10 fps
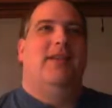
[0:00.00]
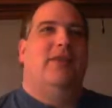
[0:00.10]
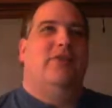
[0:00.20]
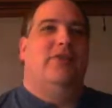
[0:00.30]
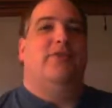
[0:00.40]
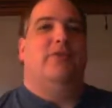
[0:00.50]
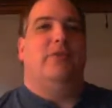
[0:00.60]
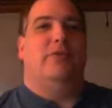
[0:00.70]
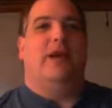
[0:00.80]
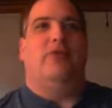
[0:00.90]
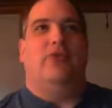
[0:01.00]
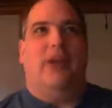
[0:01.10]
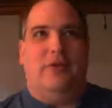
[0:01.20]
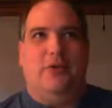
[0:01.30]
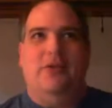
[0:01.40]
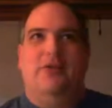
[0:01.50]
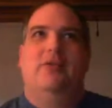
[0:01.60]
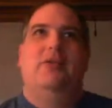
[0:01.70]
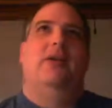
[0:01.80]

System threading channels